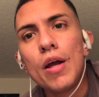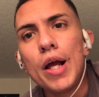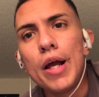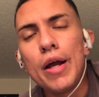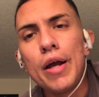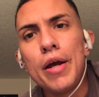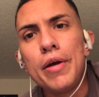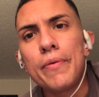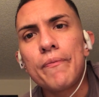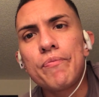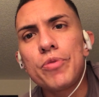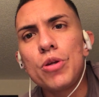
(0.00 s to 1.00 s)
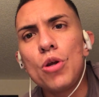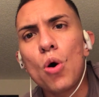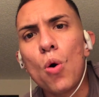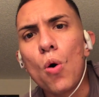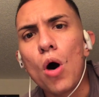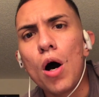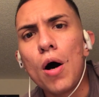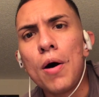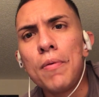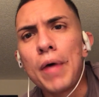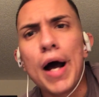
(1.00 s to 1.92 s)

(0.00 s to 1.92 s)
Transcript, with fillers: and you know, um,